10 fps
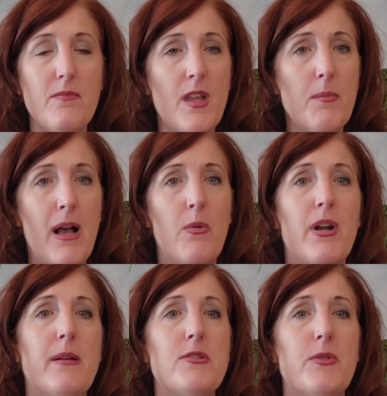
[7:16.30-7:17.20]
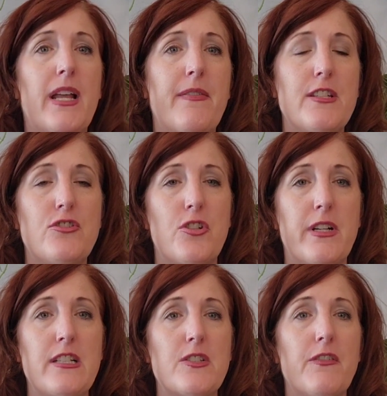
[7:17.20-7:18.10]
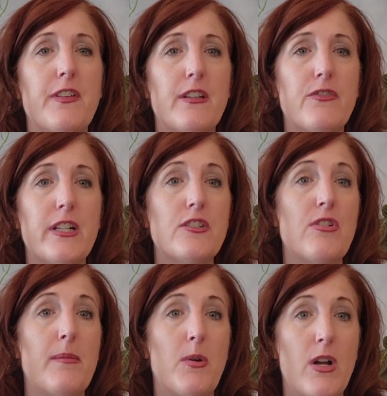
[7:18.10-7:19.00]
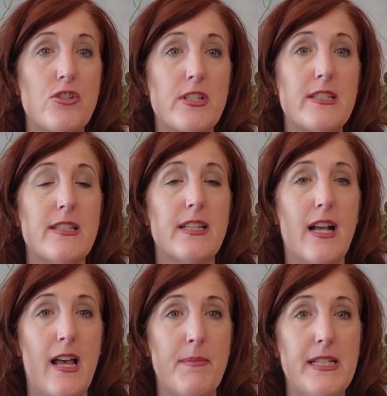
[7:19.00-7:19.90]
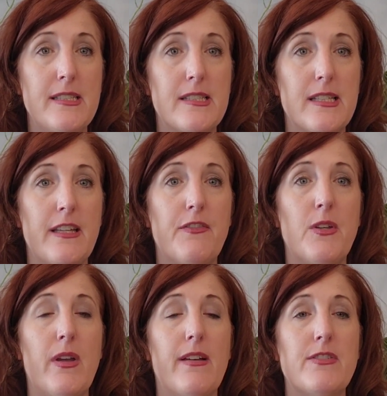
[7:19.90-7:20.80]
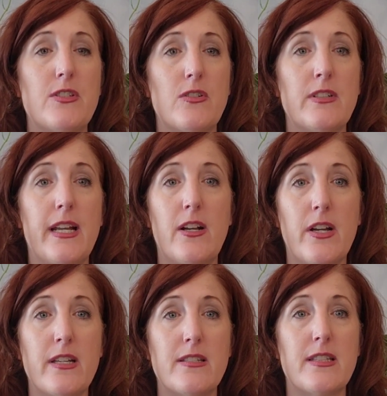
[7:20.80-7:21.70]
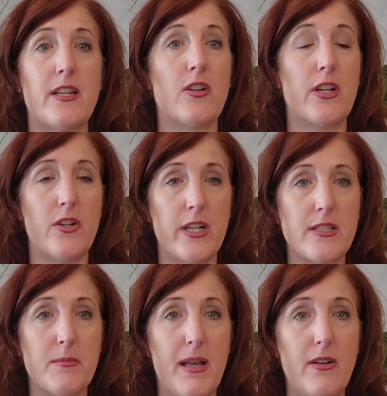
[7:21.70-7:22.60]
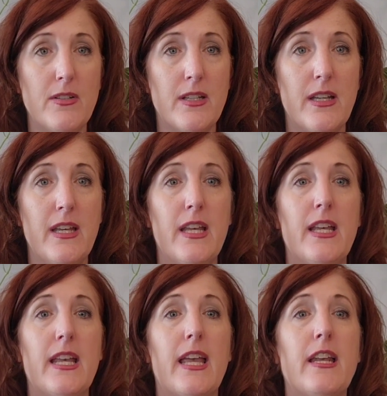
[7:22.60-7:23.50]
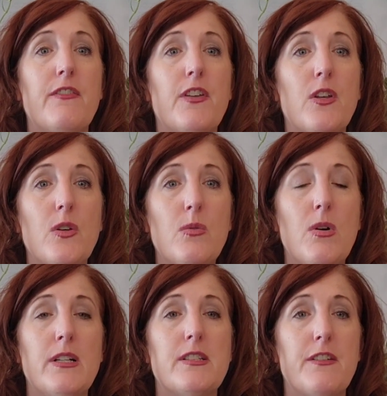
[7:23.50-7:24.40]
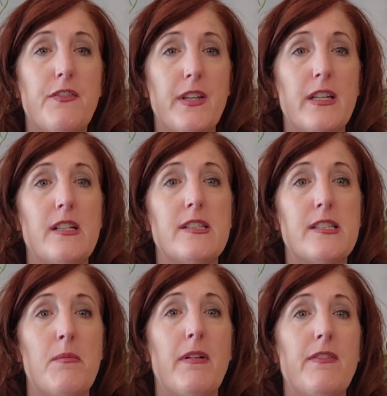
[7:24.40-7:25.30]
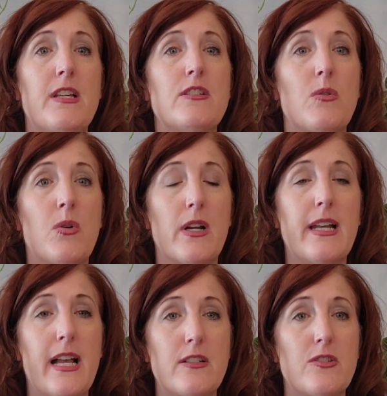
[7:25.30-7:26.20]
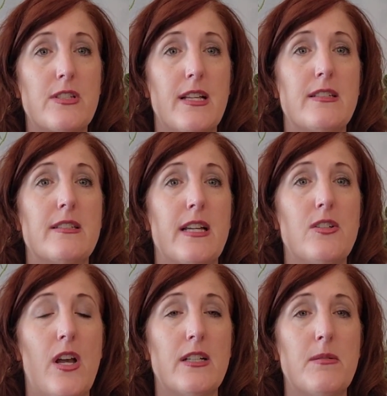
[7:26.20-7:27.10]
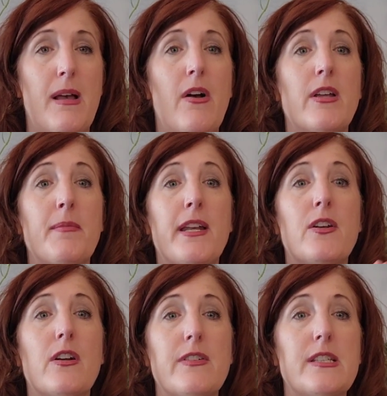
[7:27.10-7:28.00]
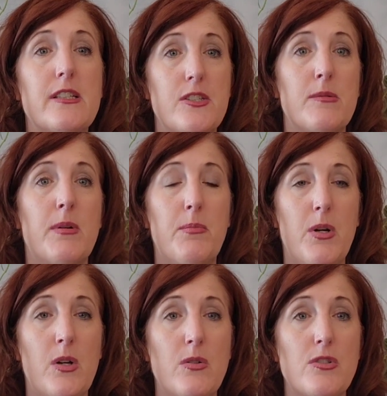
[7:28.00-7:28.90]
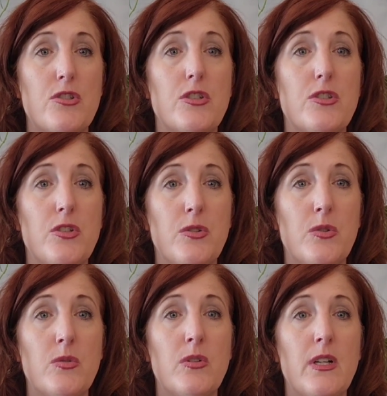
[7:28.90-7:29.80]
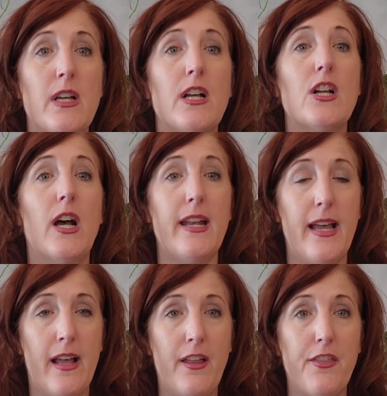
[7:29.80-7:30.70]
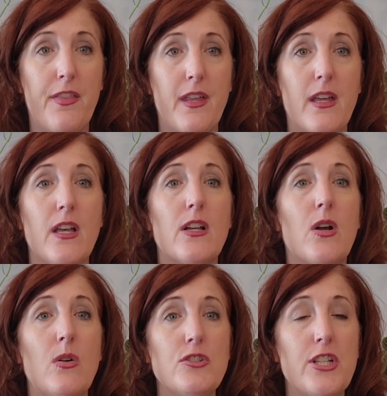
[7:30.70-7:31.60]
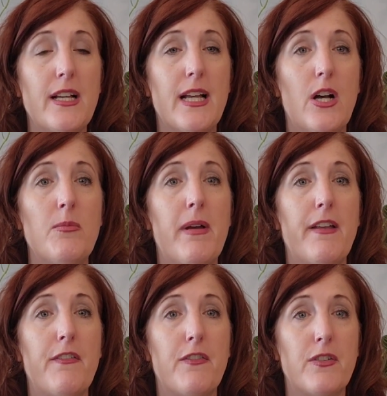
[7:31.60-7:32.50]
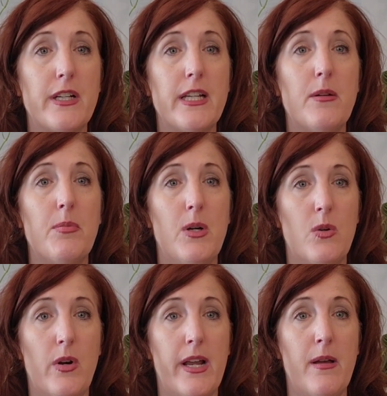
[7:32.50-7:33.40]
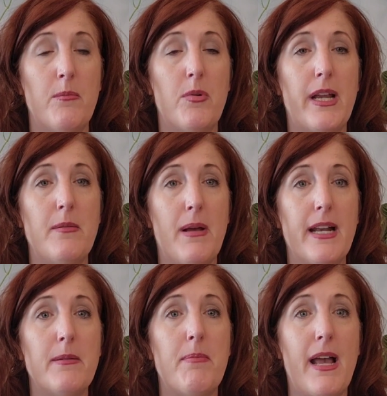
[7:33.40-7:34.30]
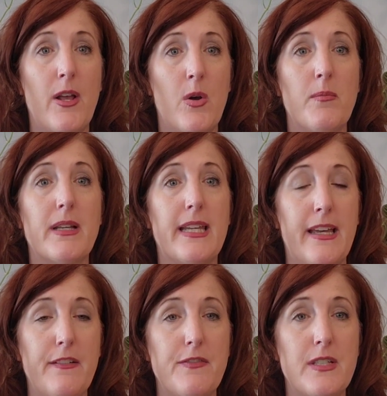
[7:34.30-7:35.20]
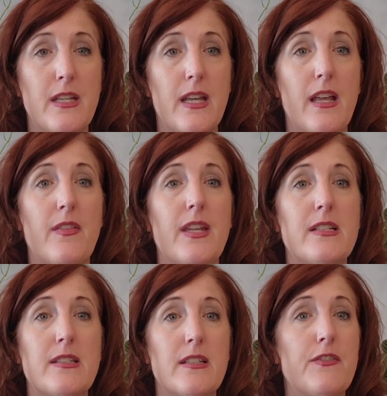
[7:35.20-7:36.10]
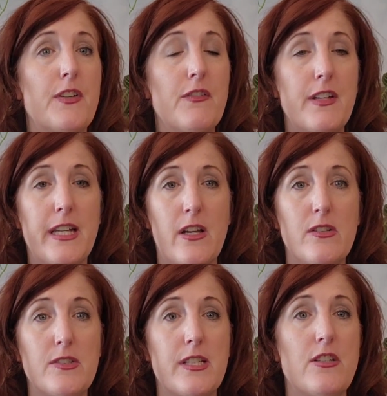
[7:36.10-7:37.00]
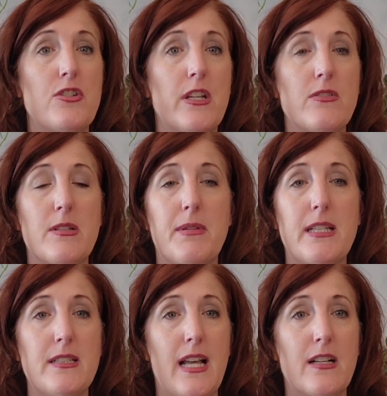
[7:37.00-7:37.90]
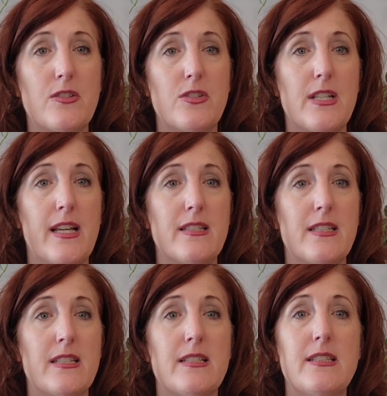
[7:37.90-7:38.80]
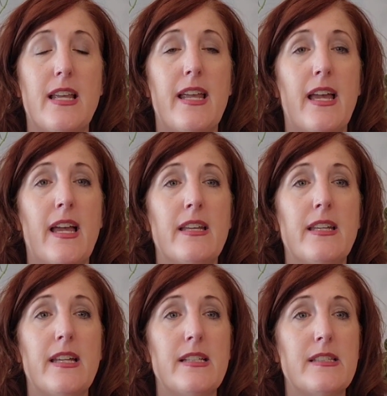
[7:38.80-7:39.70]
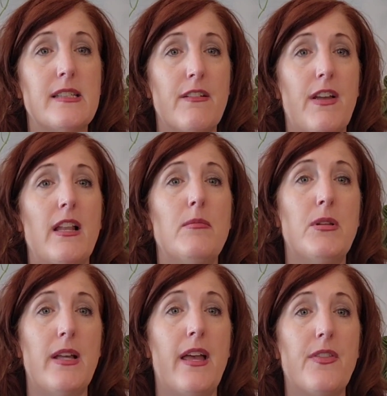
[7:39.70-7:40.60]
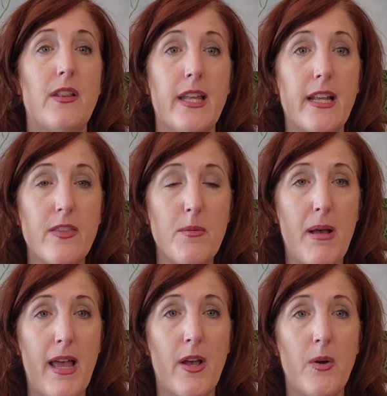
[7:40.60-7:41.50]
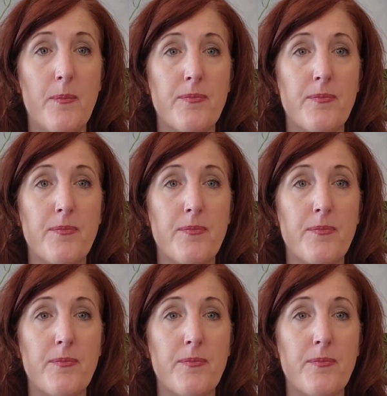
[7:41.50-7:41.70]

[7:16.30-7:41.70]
about what I'm doing on this journey. So feel free to drop questions in the comments if you have certain areas that you're curious about. And if you want to feel some of these organ exercises I talked about and my nervous system approach to gut health, go check out my free program, Brain Body Biome Gift. That is a few videos teaching you some of these exercises, and it's available at the link in the bio